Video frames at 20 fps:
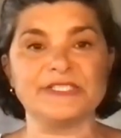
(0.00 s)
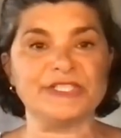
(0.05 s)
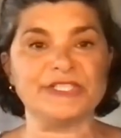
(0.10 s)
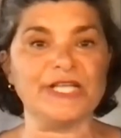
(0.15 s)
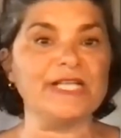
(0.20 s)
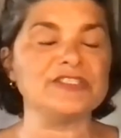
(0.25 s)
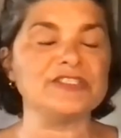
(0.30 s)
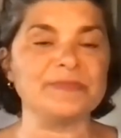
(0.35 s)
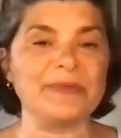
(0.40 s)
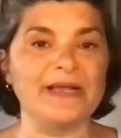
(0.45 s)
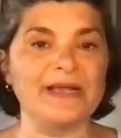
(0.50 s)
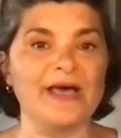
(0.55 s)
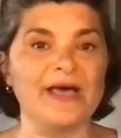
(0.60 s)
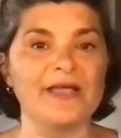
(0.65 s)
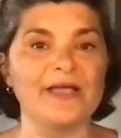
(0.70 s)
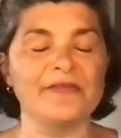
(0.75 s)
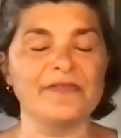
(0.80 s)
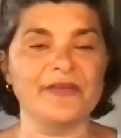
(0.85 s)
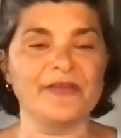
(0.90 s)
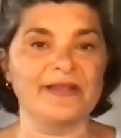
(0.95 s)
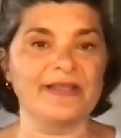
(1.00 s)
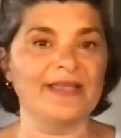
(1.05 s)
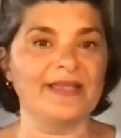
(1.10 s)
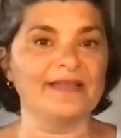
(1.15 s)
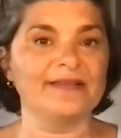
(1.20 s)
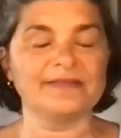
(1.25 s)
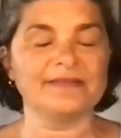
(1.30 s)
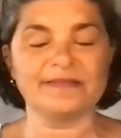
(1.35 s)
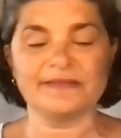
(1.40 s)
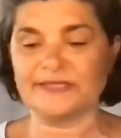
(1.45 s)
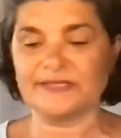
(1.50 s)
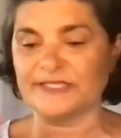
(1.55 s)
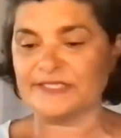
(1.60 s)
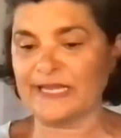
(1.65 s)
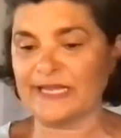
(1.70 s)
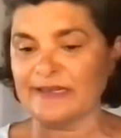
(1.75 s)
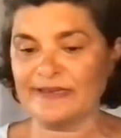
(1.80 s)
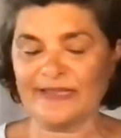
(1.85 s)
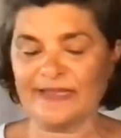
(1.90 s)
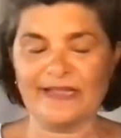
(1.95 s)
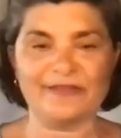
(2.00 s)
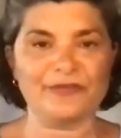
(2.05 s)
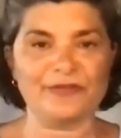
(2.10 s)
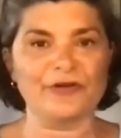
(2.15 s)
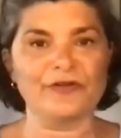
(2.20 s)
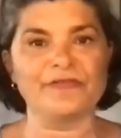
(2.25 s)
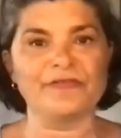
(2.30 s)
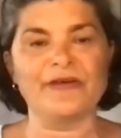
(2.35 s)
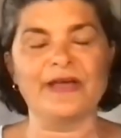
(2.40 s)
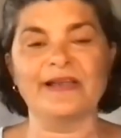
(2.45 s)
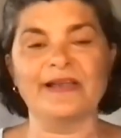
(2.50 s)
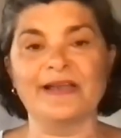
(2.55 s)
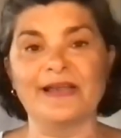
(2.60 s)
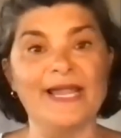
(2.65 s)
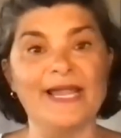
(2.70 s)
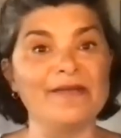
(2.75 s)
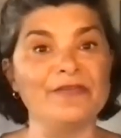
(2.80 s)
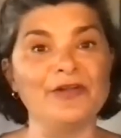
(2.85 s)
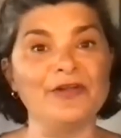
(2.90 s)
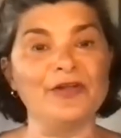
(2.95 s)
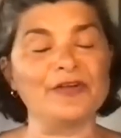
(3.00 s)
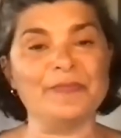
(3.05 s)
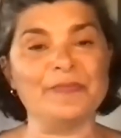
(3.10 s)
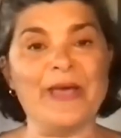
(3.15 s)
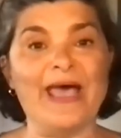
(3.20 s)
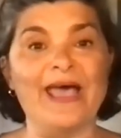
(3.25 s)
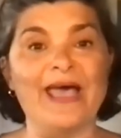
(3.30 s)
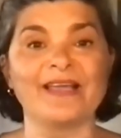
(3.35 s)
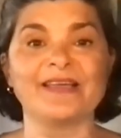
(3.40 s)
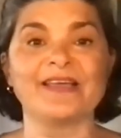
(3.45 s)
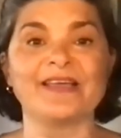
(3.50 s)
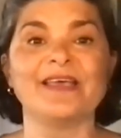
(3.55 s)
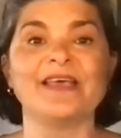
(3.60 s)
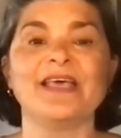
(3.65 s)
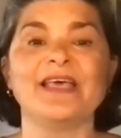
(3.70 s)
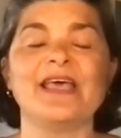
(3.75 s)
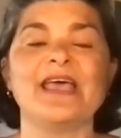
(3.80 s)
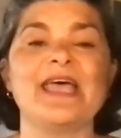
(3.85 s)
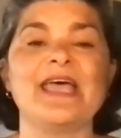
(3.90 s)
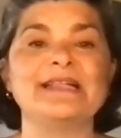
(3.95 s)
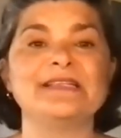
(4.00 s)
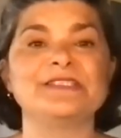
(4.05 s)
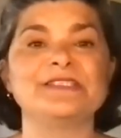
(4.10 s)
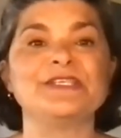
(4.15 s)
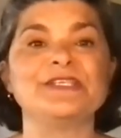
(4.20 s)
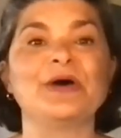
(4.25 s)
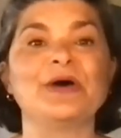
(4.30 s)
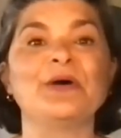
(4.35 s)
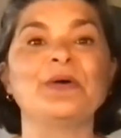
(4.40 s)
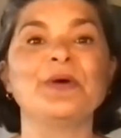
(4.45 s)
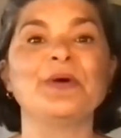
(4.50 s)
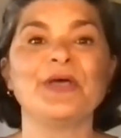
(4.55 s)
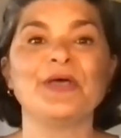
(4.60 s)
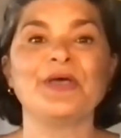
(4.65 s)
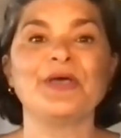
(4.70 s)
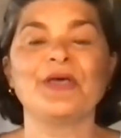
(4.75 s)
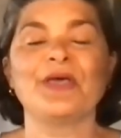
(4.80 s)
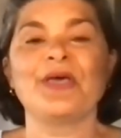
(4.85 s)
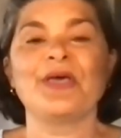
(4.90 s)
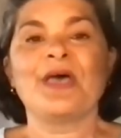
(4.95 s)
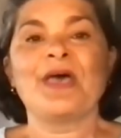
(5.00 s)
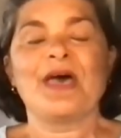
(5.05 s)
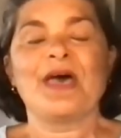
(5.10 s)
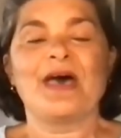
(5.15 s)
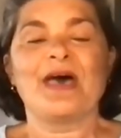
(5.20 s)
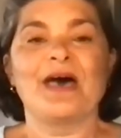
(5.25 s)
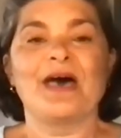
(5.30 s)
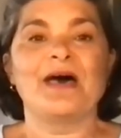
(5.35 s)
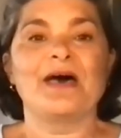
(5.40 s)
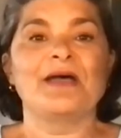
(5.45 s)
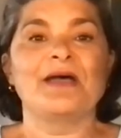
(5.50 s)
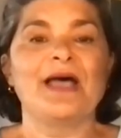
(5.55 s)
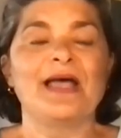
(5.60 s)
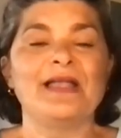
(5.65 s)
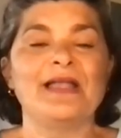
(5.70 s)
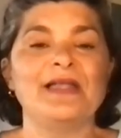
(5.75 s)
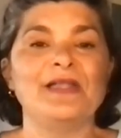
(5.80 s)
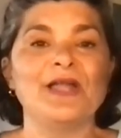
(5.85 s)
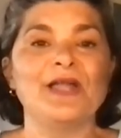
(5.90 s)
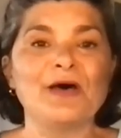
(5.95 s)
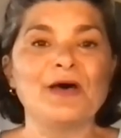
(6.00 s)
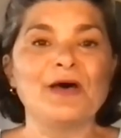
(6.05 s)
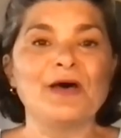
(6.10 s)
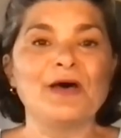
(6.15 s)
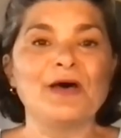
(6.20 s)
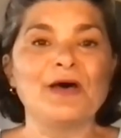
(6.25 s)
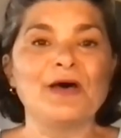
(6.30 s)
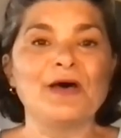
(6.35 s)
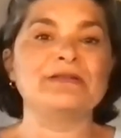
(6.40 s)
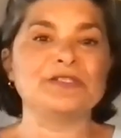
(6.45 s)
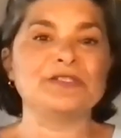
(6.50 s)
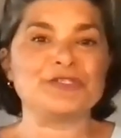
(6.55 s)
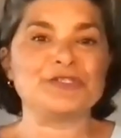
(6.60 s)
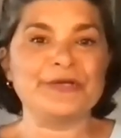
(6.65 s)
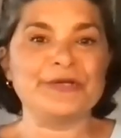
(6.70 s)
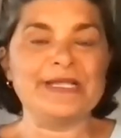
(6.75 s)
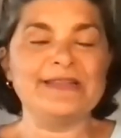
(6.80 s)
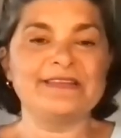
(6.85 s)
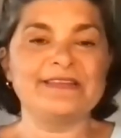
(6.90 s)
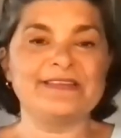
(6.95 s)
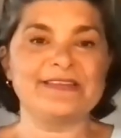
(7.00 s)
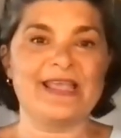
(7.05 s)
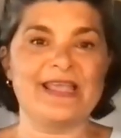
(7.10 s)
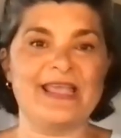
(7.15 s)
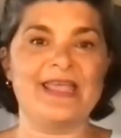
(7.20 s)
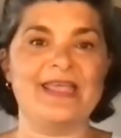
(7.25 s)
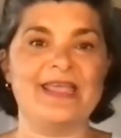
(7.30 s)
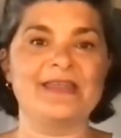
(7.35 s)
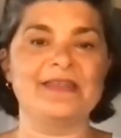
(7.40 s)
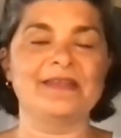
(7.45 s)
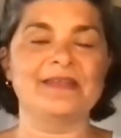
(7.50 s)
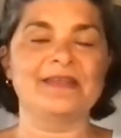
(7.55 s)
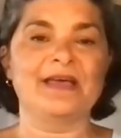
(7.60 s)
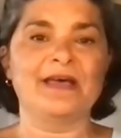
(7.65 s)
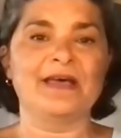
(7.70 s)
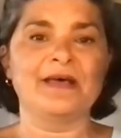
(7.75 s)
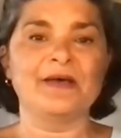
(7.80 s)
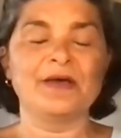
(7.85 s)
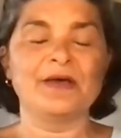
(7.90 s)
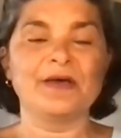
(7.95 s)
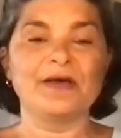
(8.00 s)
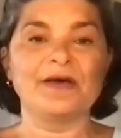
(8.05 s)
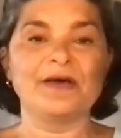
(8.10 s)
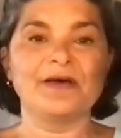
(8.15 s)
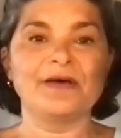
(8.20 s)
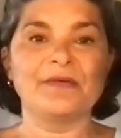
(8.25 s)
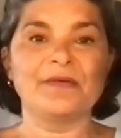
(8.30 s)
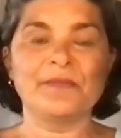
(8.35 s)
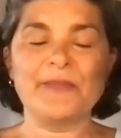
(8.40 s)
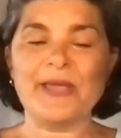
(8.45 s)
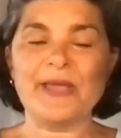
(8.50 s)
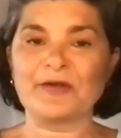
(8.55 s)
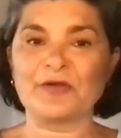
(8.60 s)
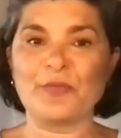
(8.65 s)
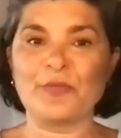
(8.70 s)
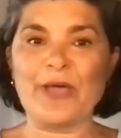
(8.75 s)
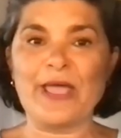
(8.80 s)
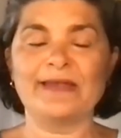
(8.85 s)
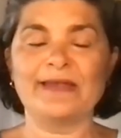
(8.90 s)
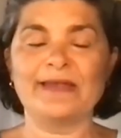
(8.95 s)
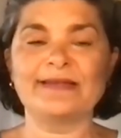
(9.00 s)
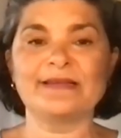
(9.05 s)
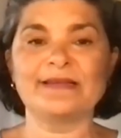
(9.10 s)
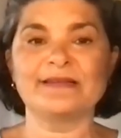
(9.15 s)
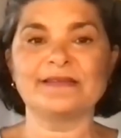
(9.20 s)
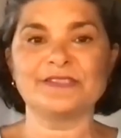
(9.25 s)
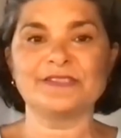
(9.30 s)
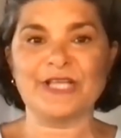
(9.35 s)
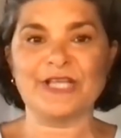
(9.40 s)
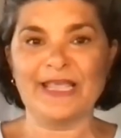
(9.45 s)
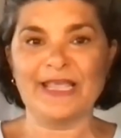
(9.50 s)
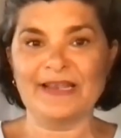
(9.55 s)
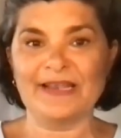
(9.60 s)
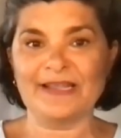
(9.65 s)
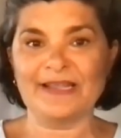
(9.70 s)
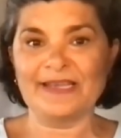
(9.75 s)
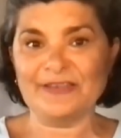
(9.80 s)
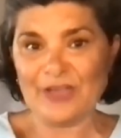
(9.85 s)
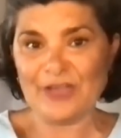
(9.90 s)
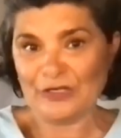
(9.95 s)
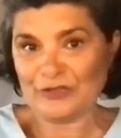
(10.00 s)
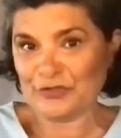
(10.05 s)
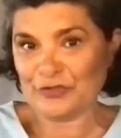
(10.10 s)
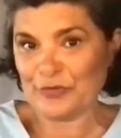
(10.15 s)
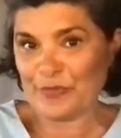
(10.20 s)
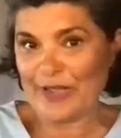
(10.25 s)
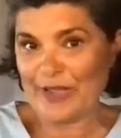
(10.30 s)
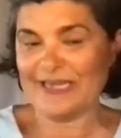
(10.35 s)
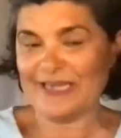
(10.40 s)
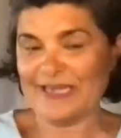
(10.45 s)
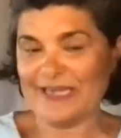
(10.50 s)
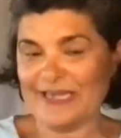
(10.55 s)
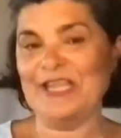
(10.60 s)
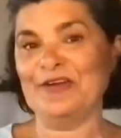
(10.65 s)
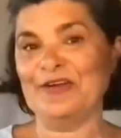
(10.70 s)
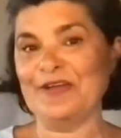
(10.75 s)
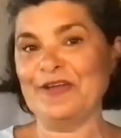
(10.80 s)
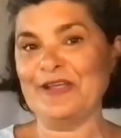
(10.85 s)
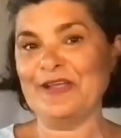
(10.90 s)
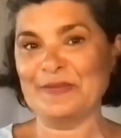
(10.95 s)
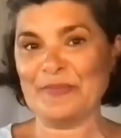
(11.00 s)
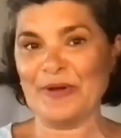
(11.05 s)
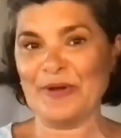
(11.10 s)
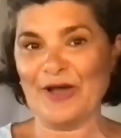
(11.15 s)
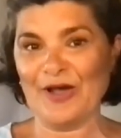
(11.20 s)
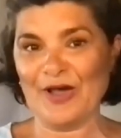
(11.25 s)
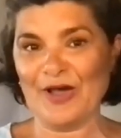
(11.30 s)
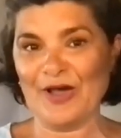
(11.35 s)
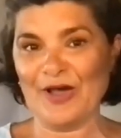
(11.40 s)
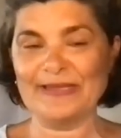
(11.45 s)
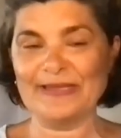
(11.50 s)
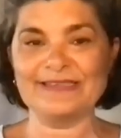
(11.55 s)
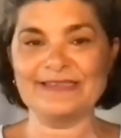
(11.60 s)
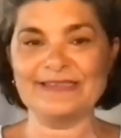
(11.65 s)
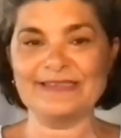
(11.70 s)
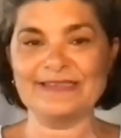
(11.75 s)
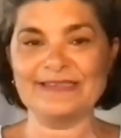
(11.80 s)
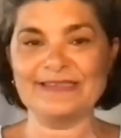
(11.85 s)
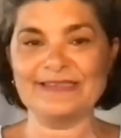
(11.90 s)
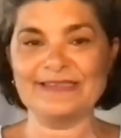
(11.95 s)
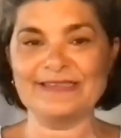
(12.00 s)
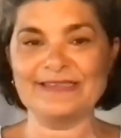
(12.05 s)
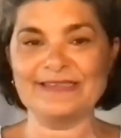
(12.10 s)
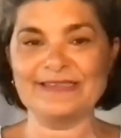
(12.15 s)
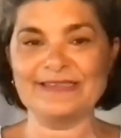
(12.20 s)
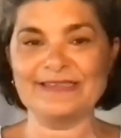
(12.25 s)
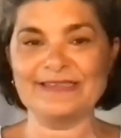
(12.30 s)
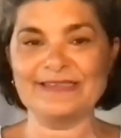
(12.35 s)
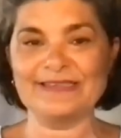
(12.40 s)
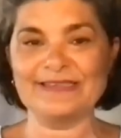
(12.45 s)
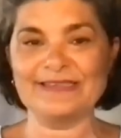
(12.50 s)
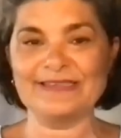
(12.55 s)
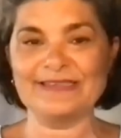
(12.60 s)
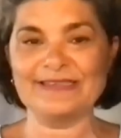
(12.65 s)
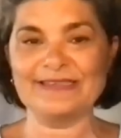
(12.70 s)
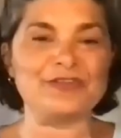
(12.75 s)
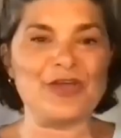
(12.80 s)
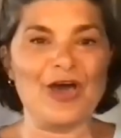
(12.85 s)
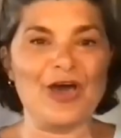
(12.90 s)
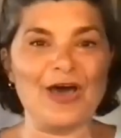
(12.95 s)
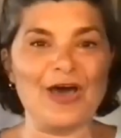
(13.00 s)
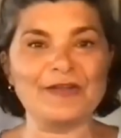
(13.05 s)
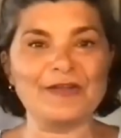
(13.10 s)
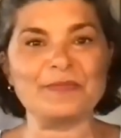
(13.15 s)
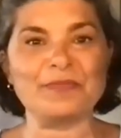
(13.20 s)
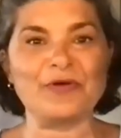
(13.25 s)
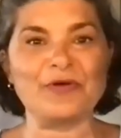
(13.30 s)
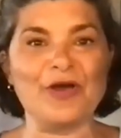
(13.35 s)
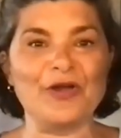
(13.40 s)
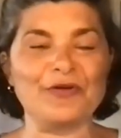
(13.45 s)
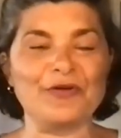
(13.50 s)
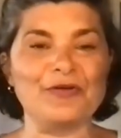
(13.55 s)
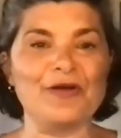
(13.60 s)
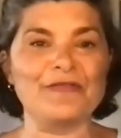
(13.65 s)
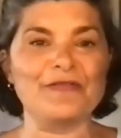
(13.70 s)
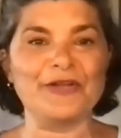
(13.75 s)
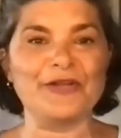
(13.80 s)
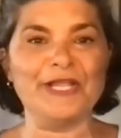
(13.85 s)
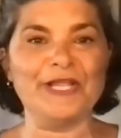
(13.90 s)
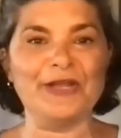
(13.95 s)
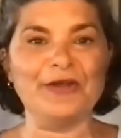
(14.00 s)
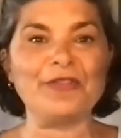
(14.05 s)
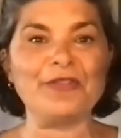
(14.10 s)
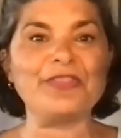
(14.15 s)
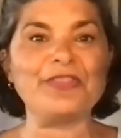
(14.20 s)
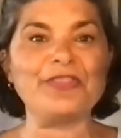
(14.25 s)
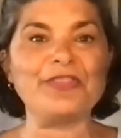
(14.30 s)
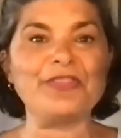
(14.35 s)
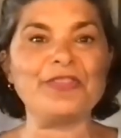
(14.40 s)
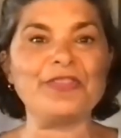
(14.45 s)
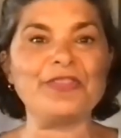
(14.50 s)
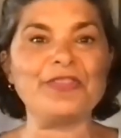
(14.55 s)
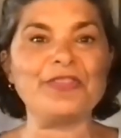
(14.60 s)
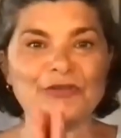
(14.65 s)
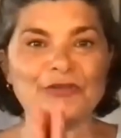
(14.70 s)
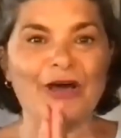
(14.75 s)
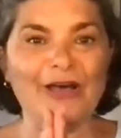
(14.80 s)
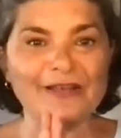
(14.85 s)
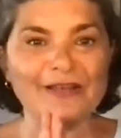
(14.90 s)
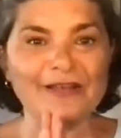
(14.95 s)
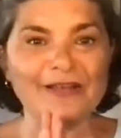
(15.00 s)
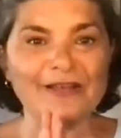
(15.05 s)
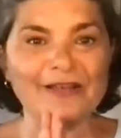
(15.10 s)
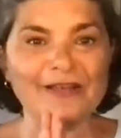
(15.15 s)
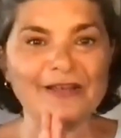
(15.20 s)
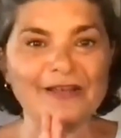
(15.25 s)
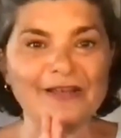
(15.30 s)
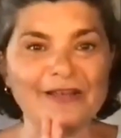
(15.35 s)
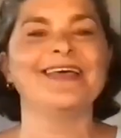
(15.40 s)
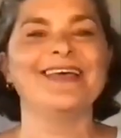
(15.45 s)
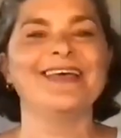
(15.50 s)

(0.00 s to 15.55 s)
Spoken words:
it changed my life. And I decided to get certified and I never looked back. And so I love doing retreats and met Gwen Schiada, Dr. Gwen here in the Bahamas. Our mutual friend Scott brought her over here. Thank you, Scott,